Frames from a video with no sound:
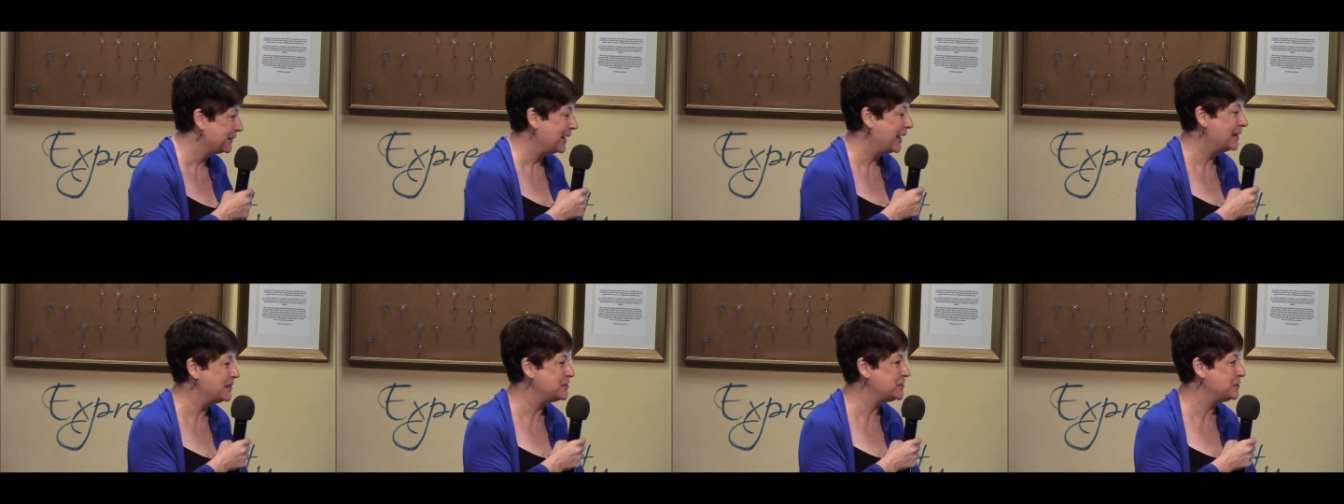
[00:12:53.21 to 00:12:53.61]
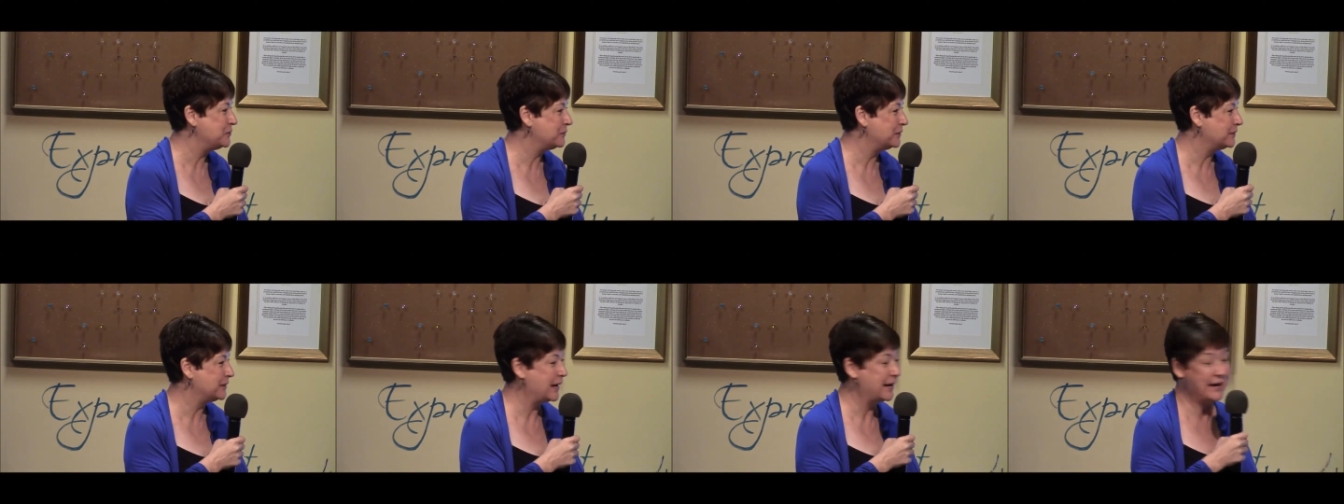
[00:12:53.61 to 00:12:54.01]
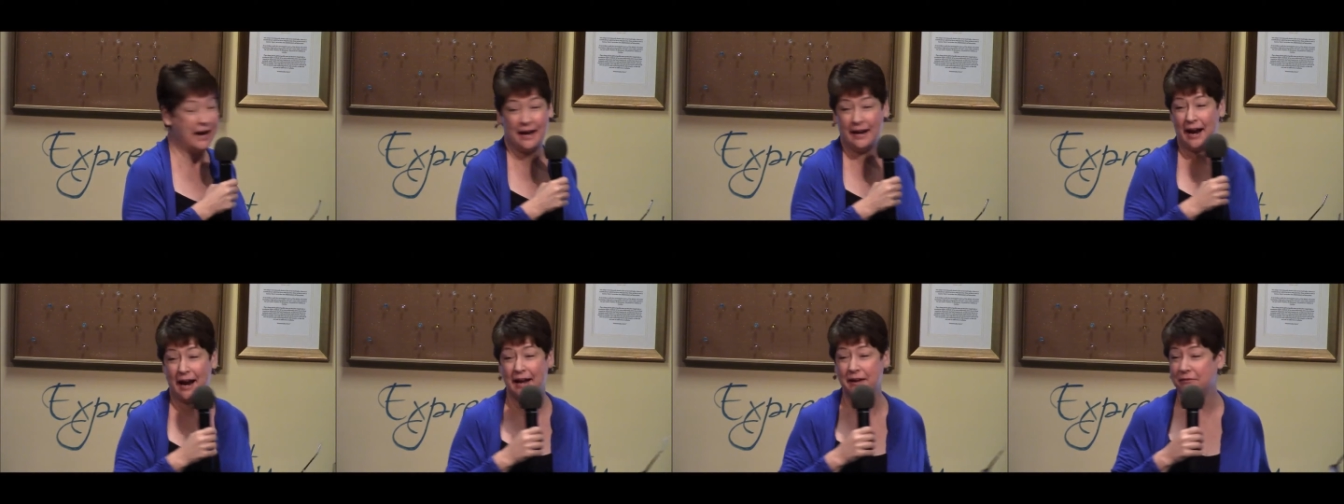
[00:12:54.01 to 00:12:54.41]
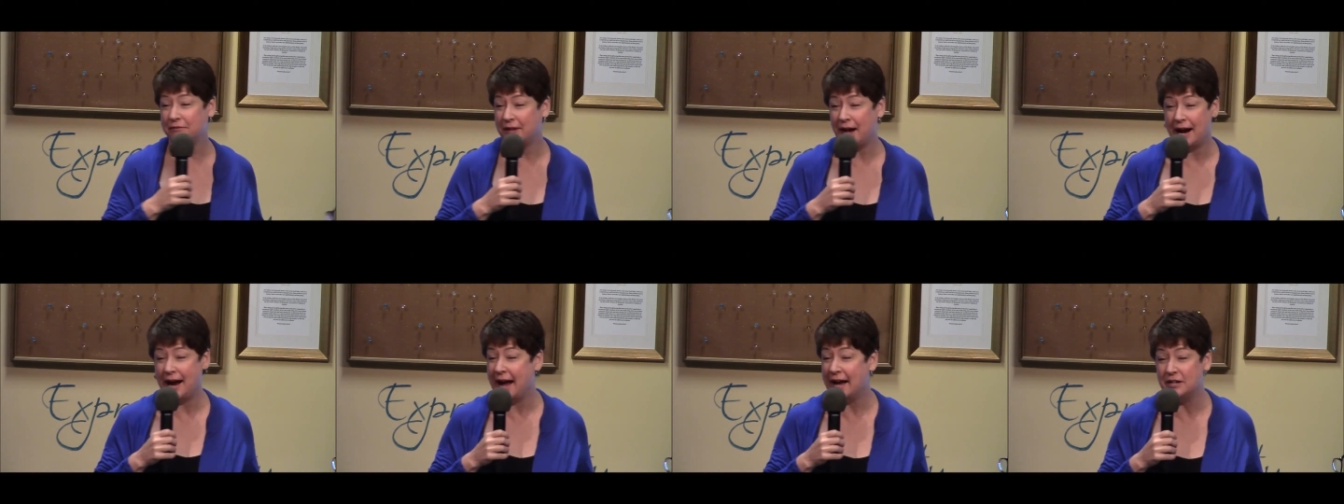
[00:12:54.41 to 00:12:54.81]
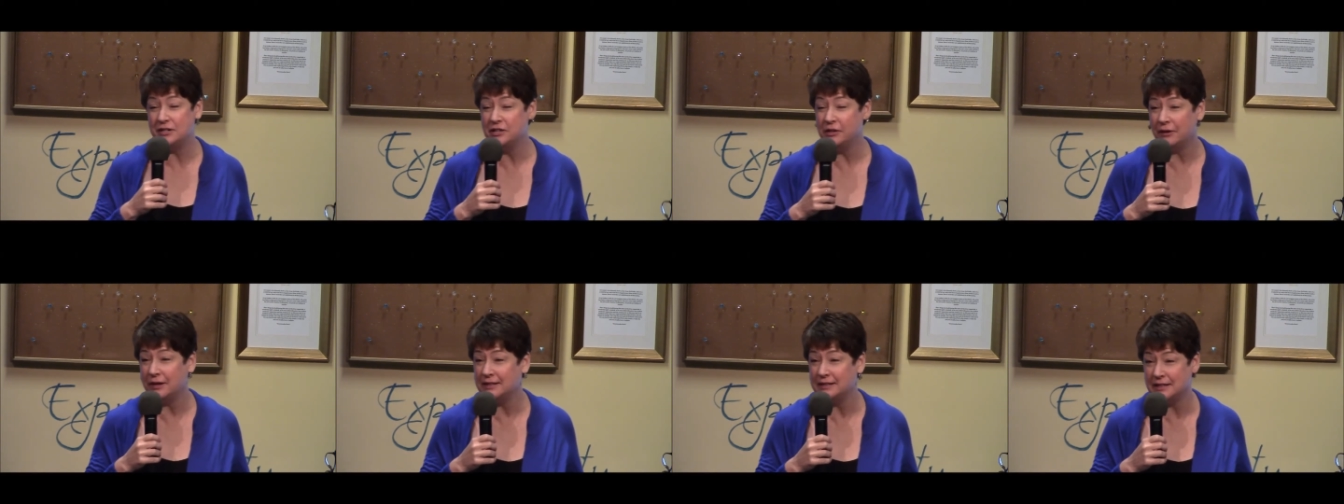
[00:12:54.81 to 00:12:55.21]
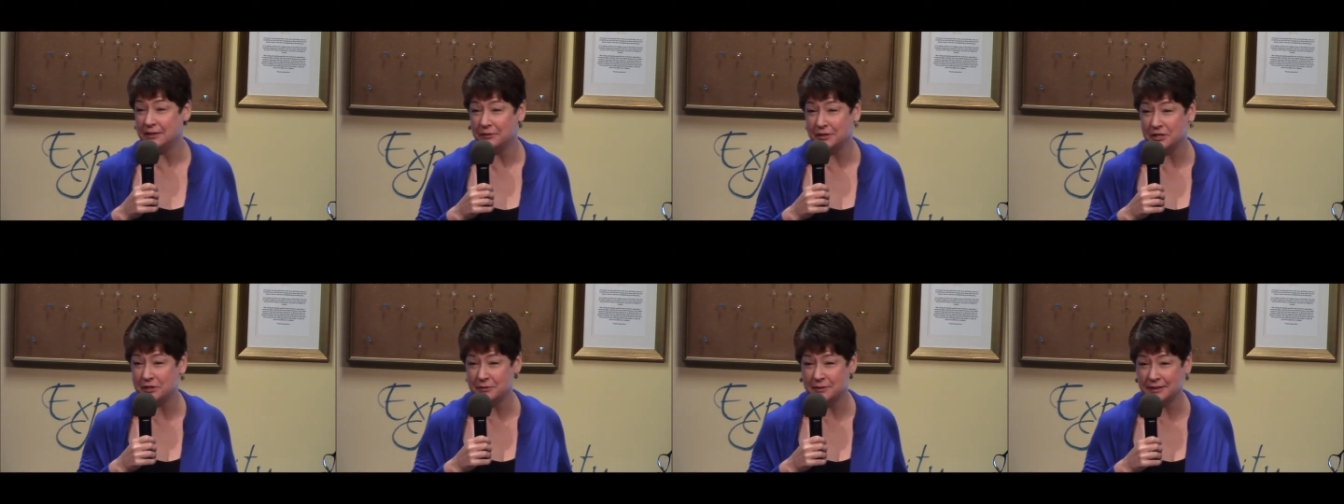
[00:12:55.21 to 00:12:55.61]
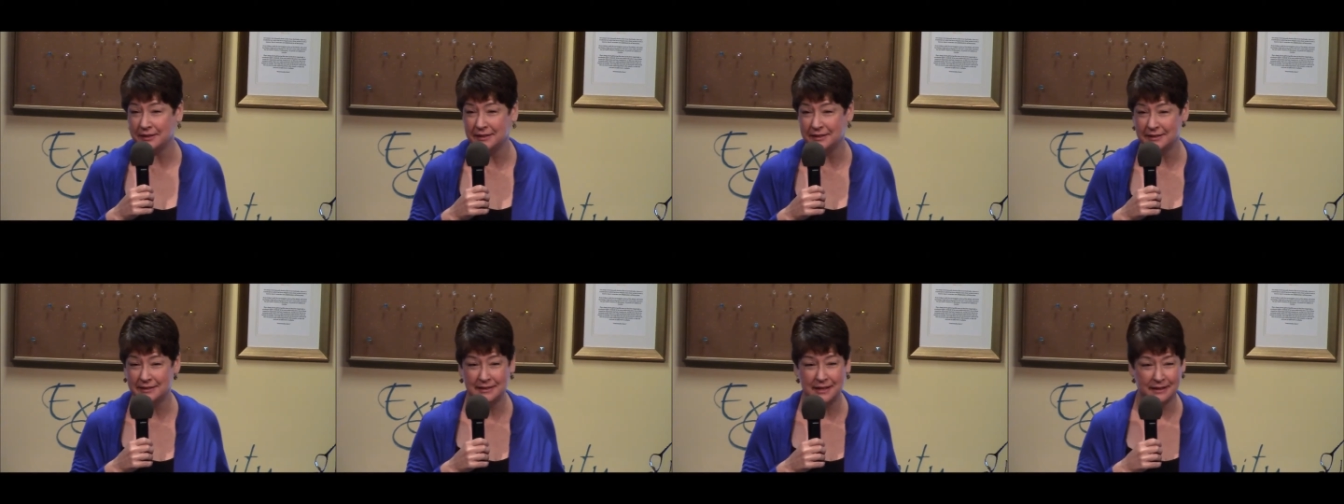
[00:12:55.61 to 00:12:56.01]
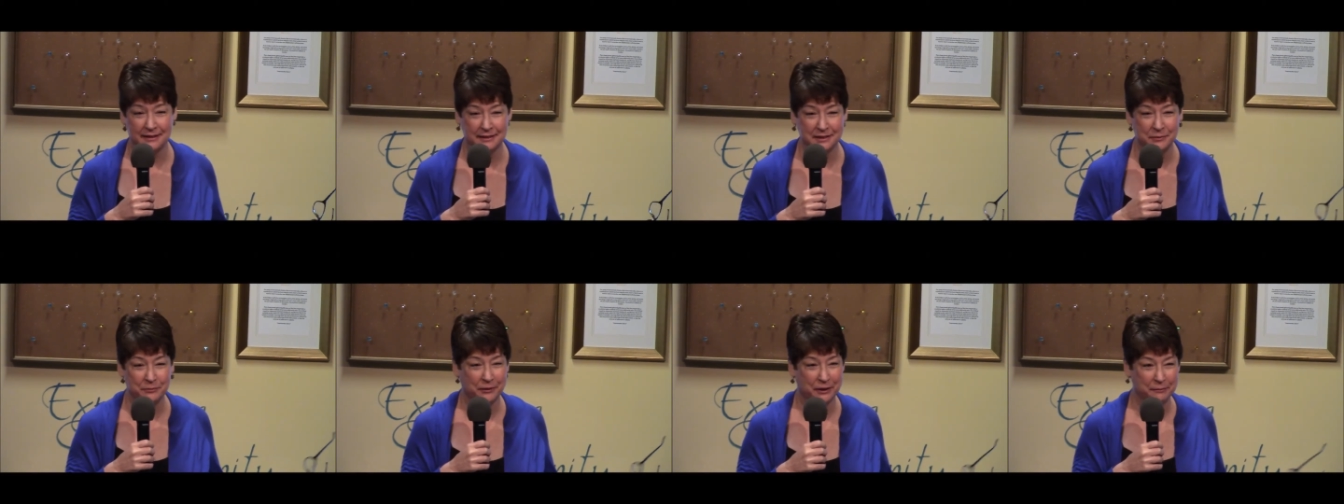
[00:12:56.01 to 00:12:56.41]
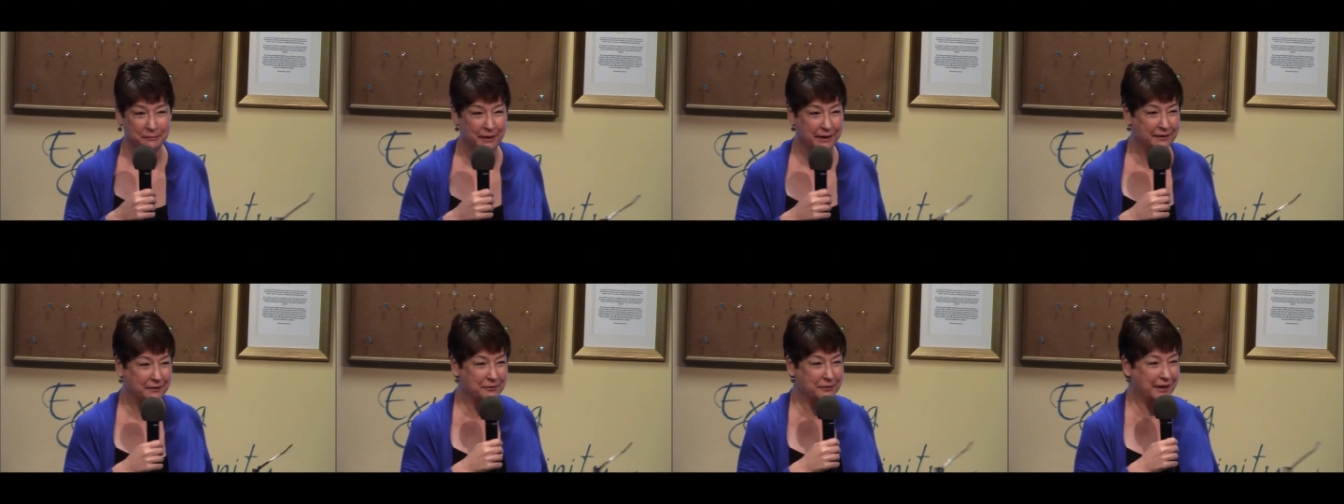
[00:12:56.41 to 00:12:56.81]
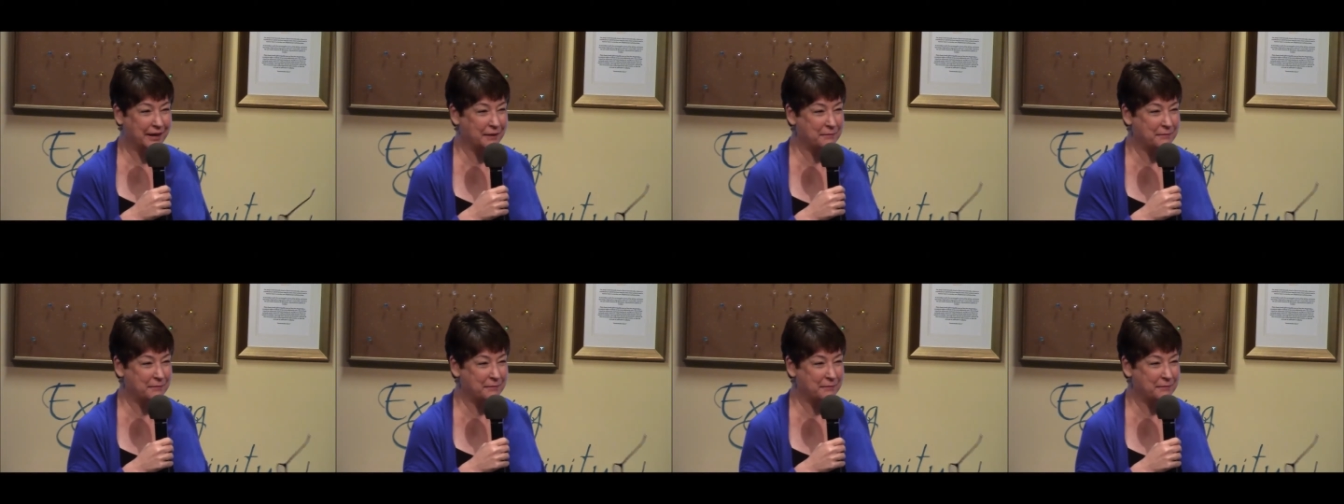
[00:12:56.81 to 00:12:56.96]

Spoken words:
As you were, and I had no idea what she was going to say this morning, by the way.